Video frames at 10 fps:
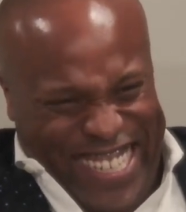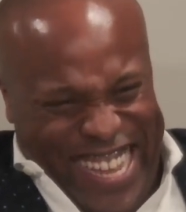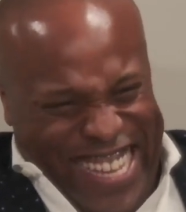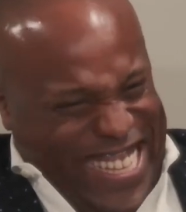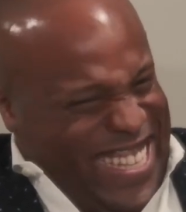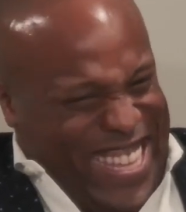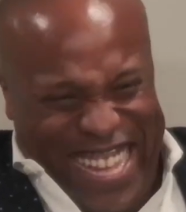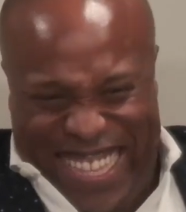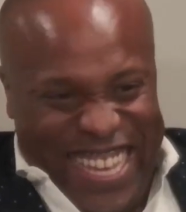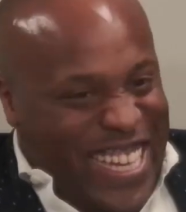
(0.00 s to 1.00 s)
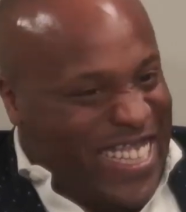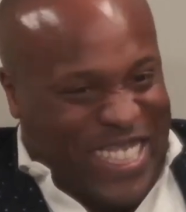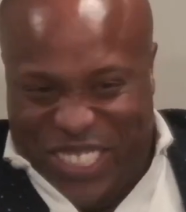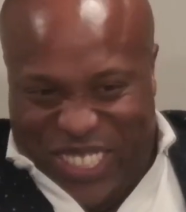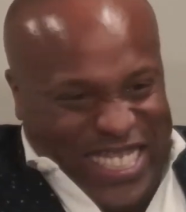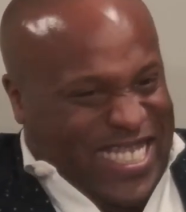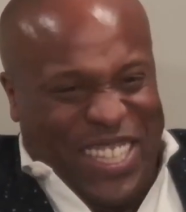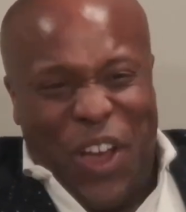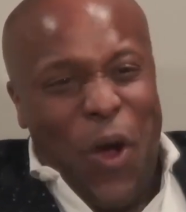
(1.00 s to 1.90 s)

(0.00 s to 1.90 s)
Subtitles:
like this just.